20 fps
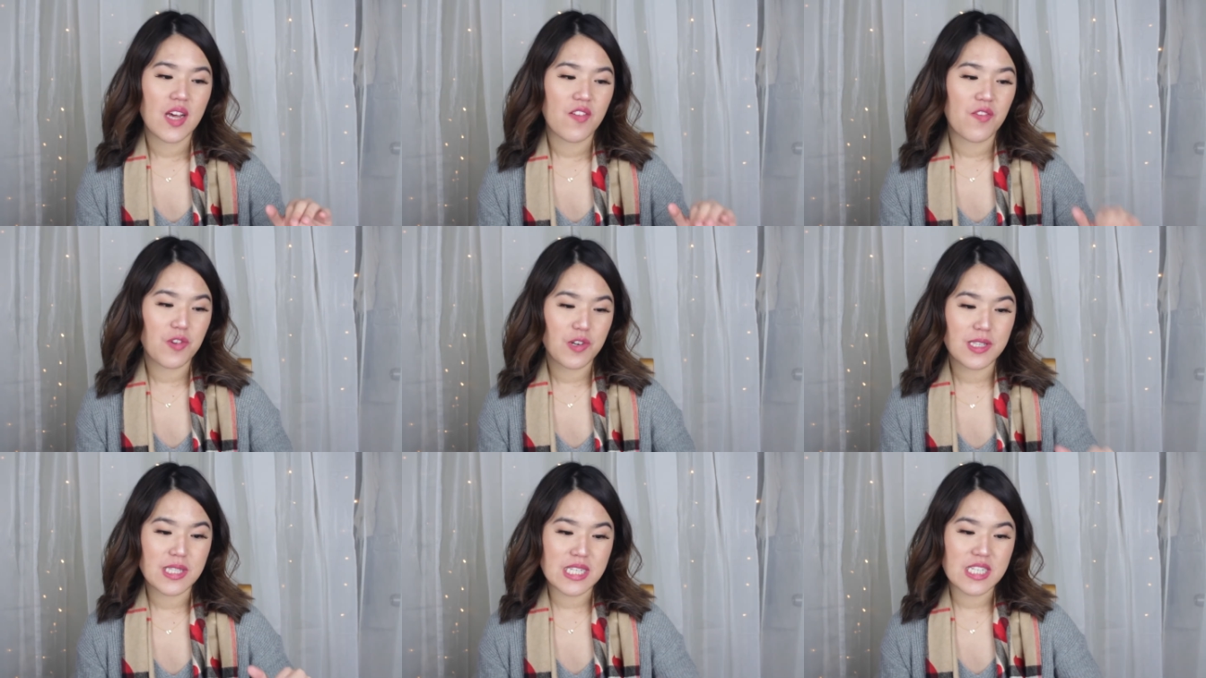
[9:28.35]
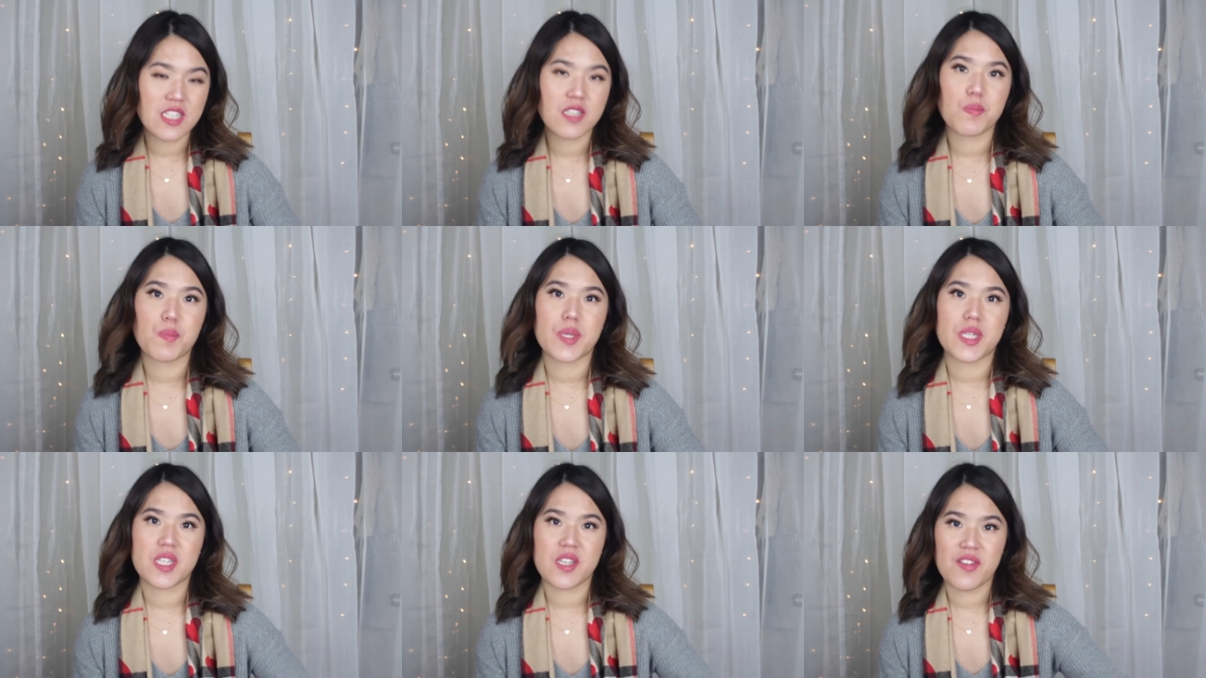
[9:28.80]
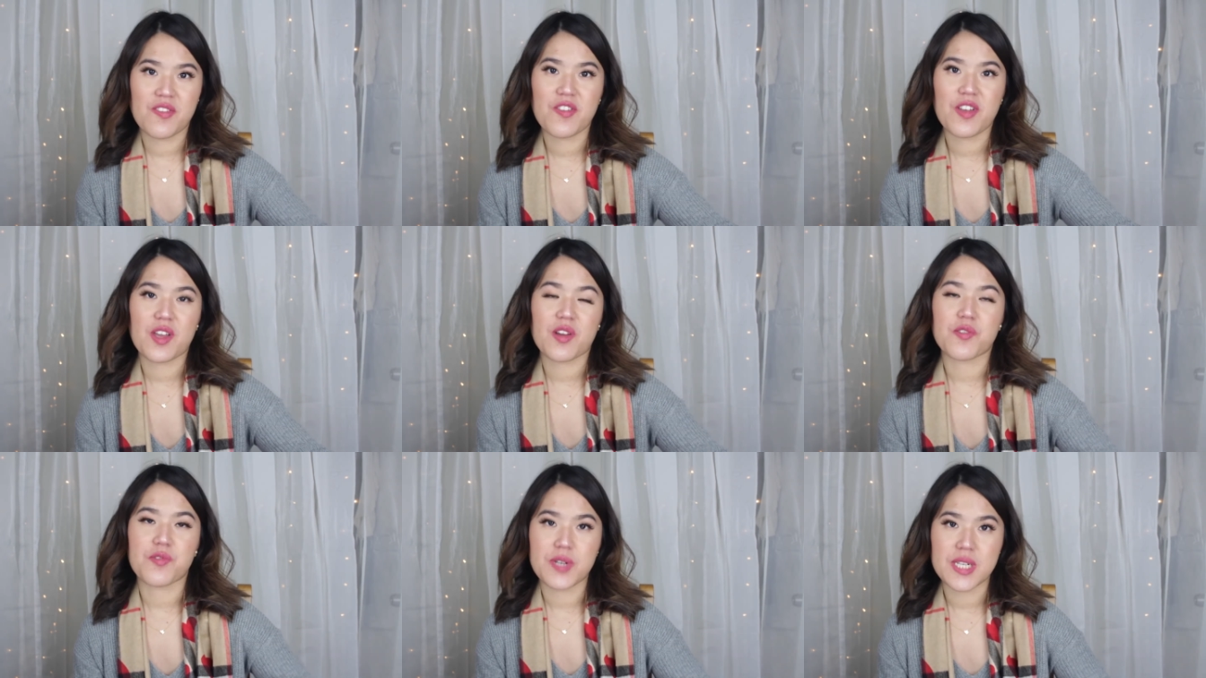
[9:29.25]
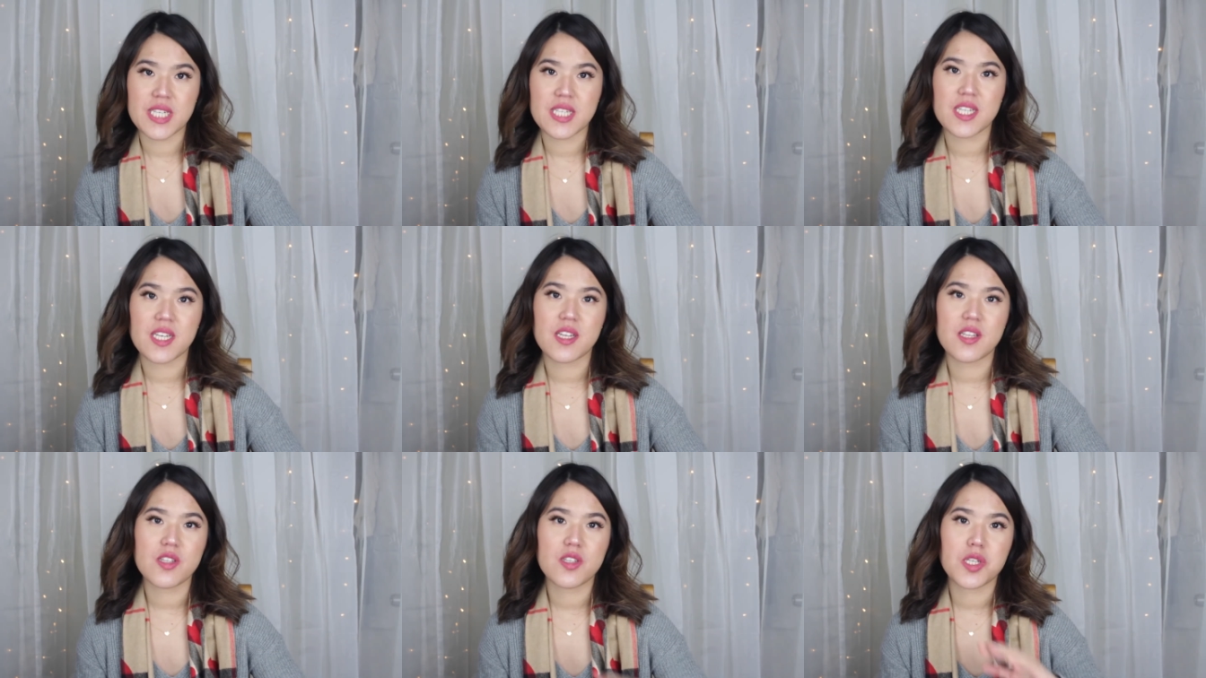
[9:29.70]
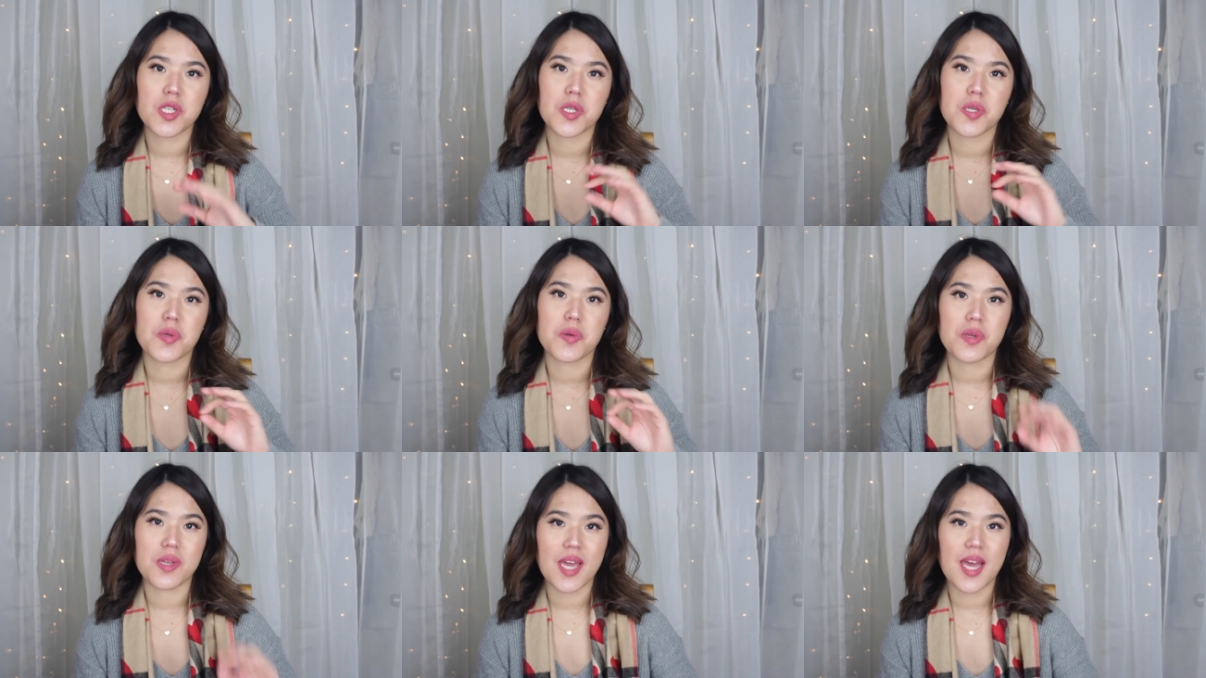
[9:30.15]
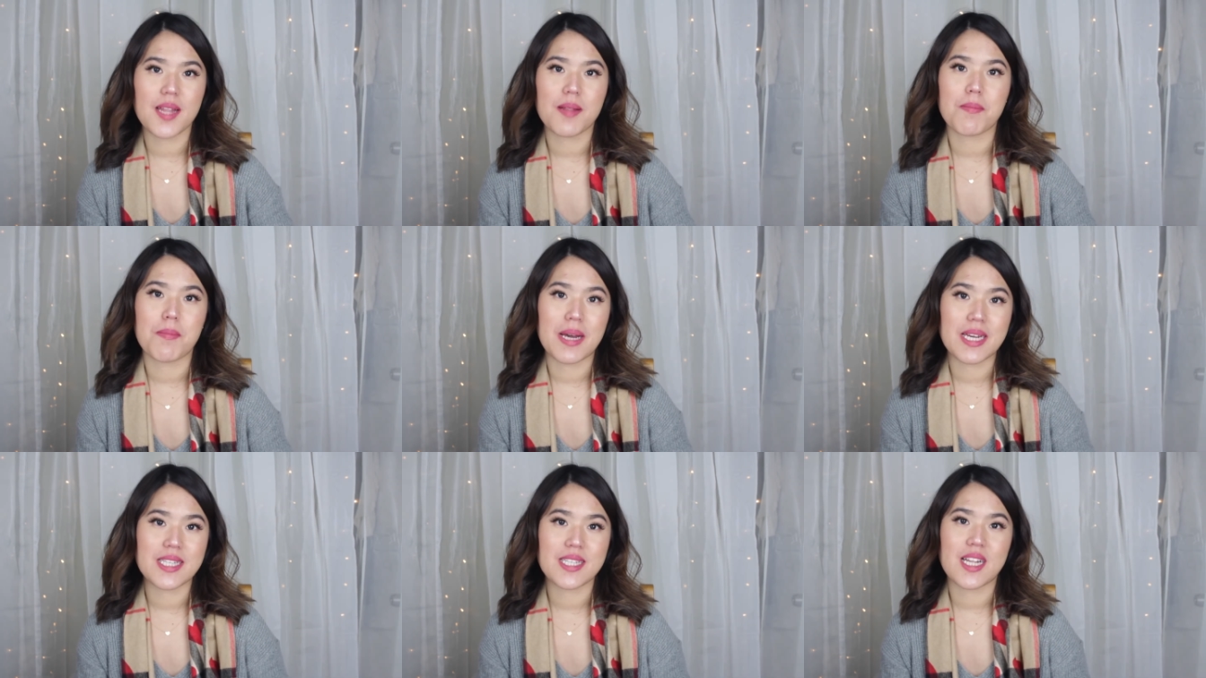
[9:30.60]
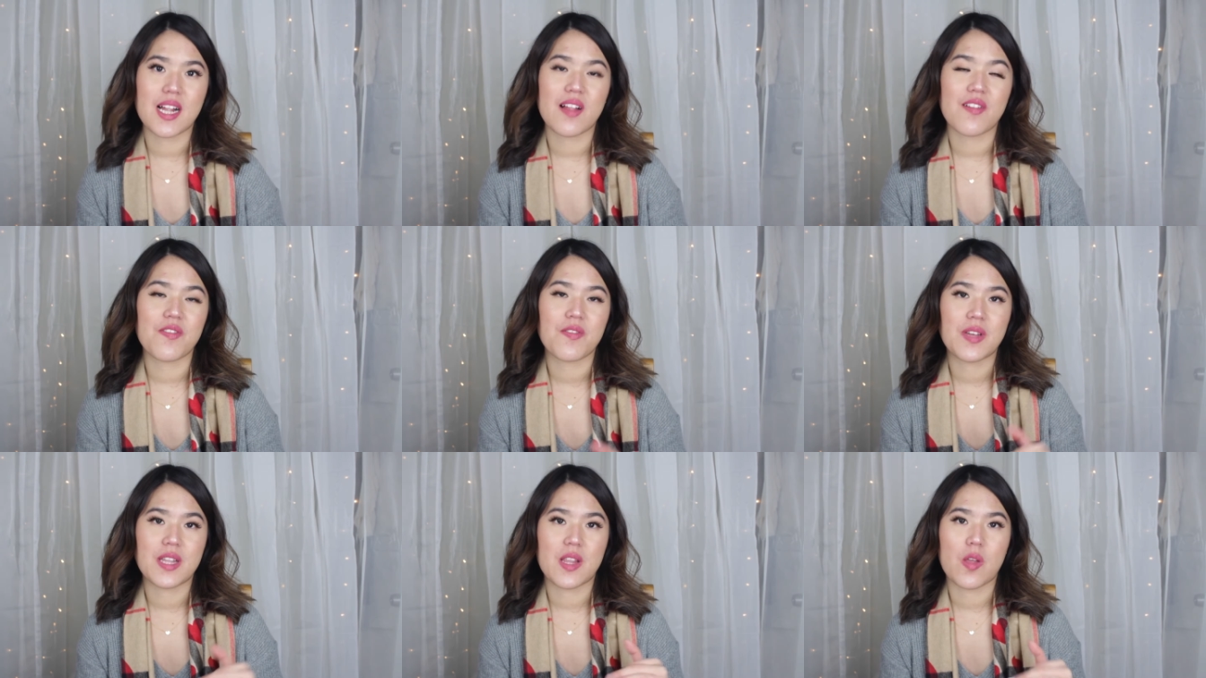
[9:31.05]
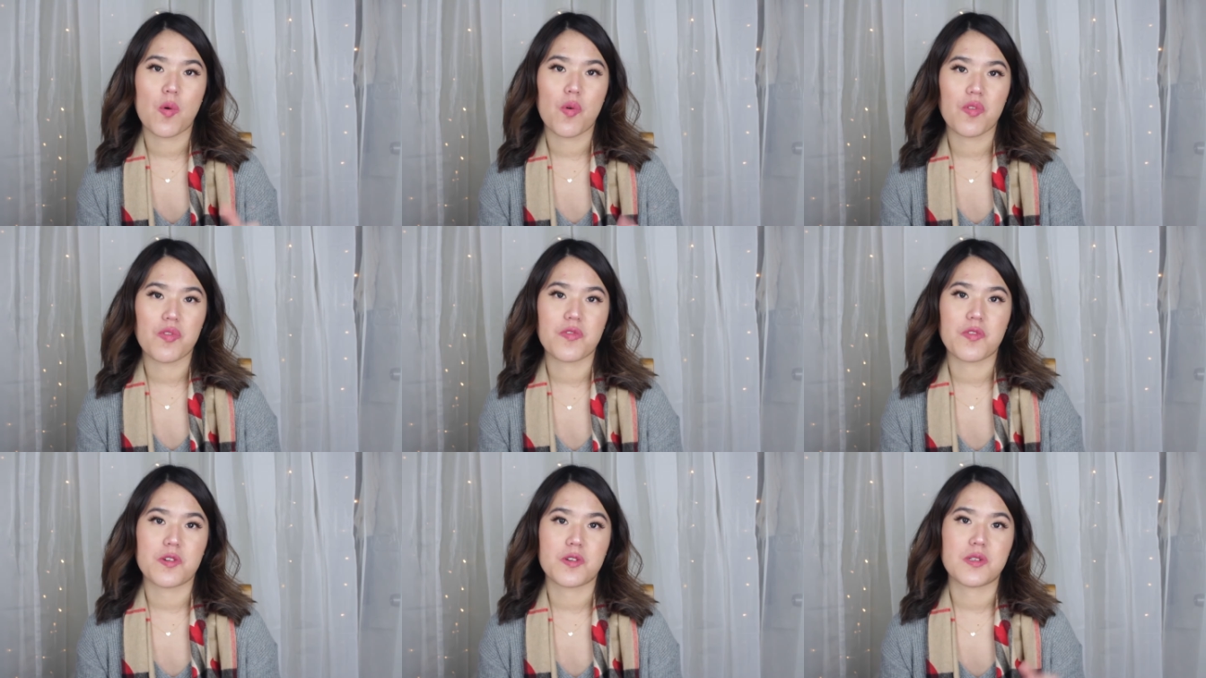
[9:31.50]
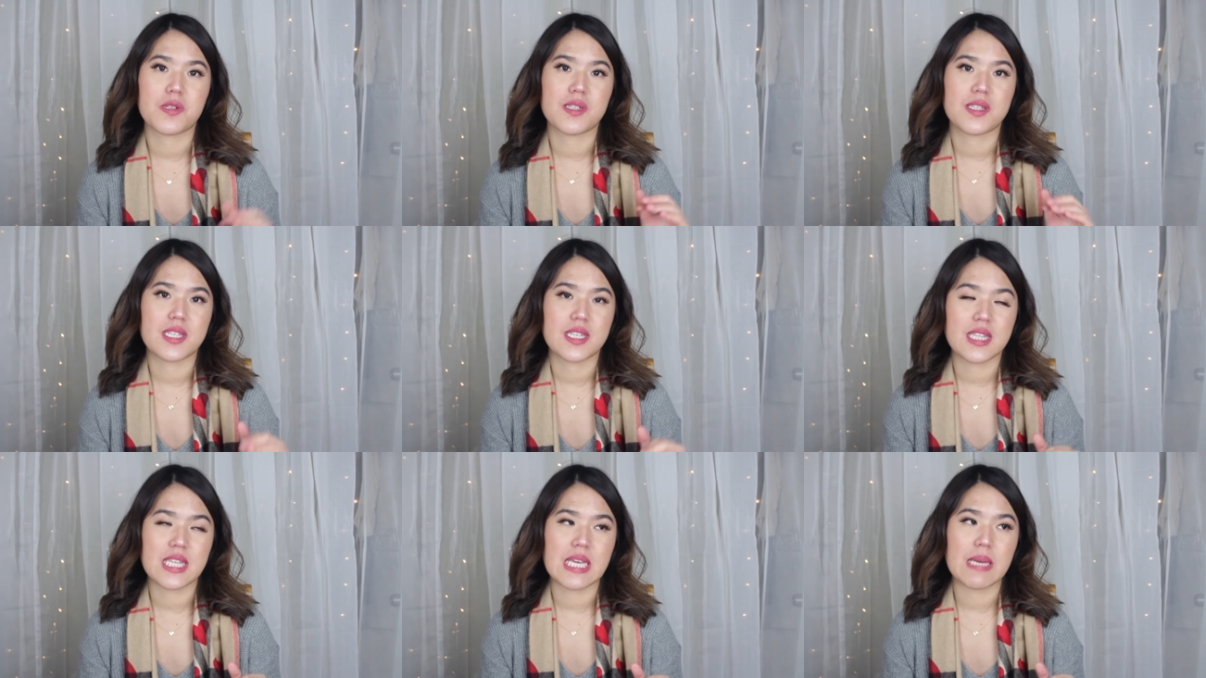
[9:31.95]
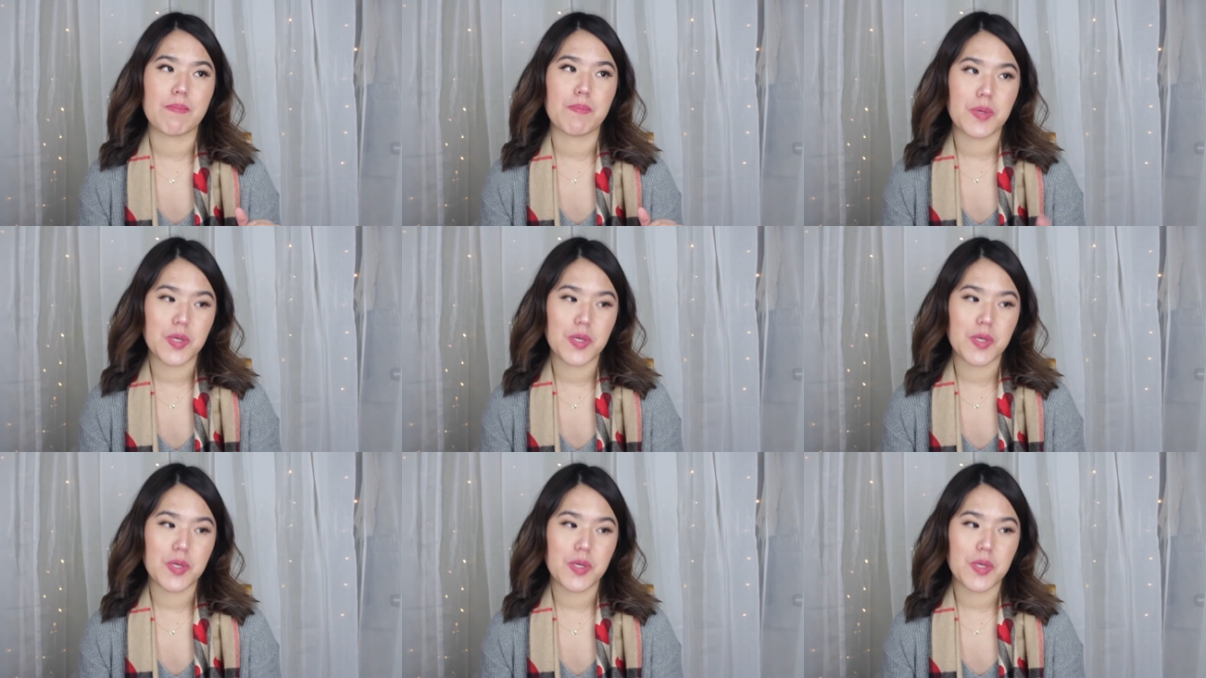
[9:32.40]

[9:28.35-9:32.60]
for this specific reason, to get myself an over the knee